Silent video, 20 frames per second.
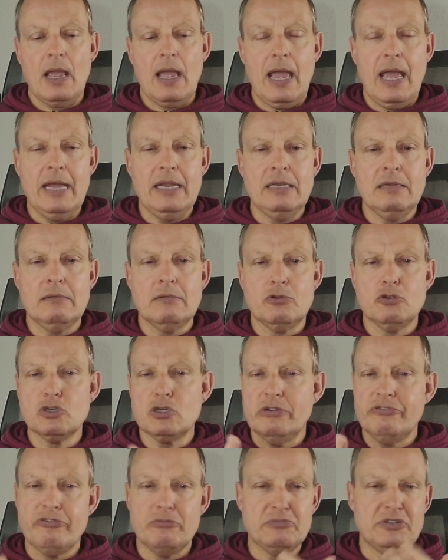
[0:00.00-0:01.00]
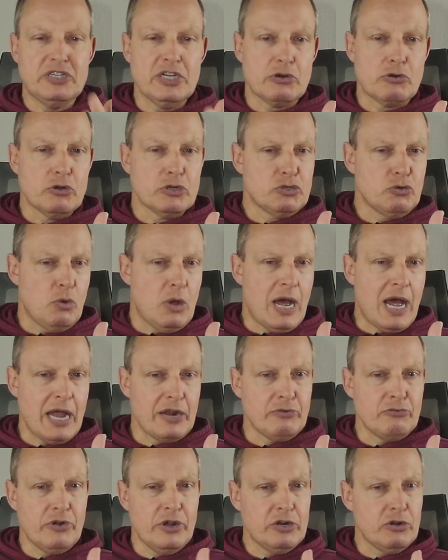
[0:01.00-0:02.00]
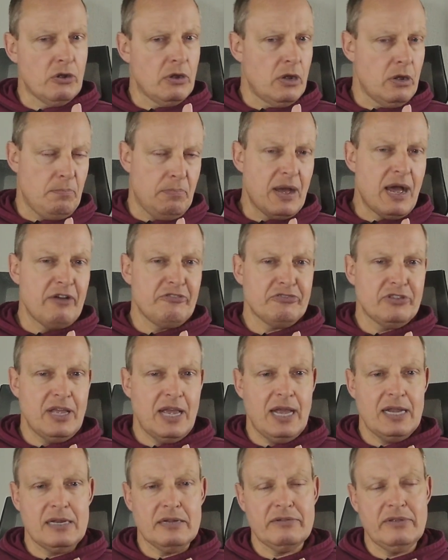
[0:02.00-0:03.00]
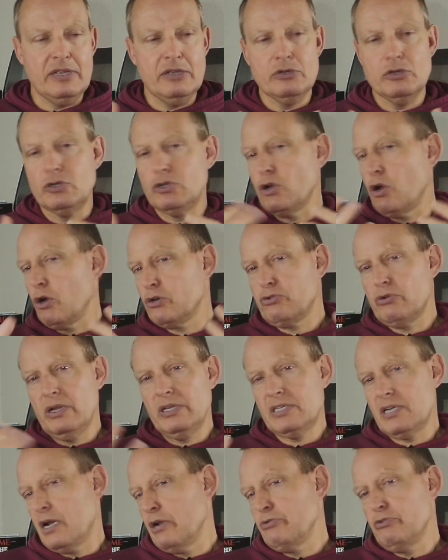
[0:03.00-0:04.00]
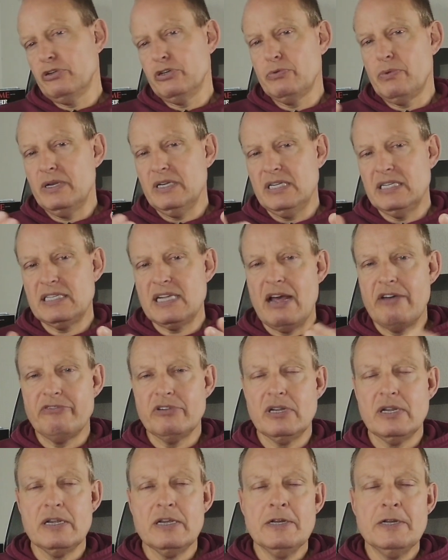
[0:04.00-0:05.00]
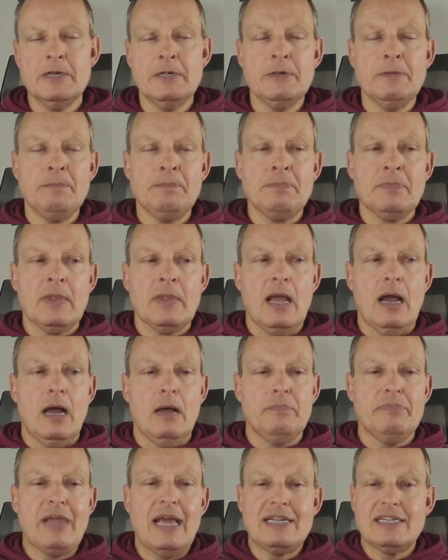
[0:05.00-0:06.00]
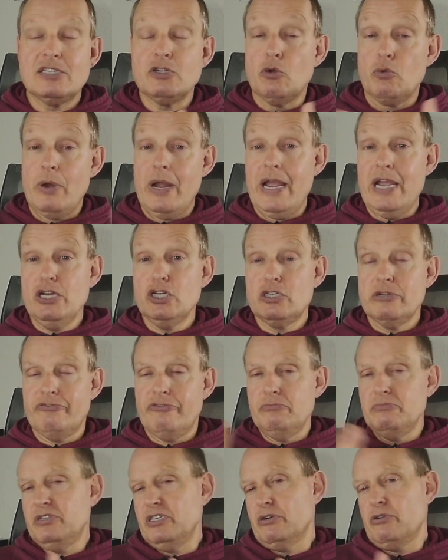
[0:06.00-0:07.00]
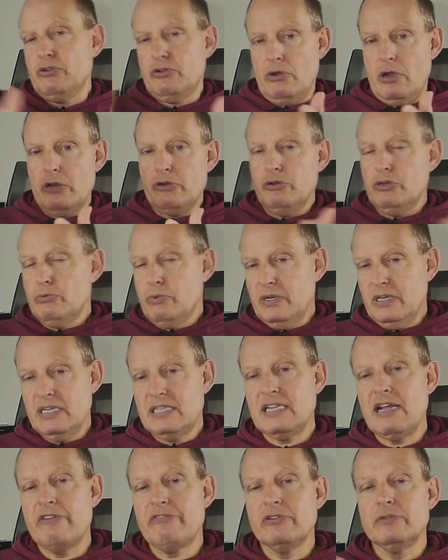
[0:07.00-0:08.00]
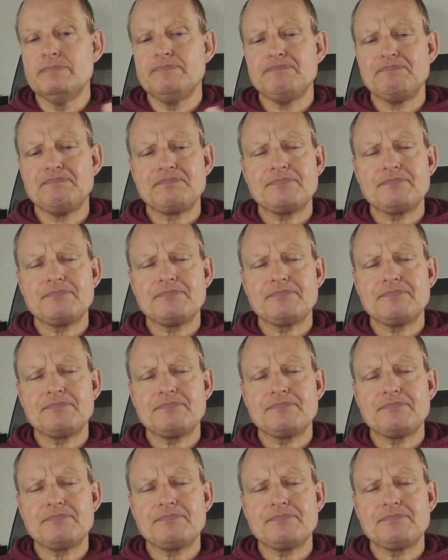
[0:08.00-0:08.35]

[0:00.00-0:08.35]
And usually from 0 to 100 or above that. I think in a Dogtra it's 127. That's the range, so from 0 to 127.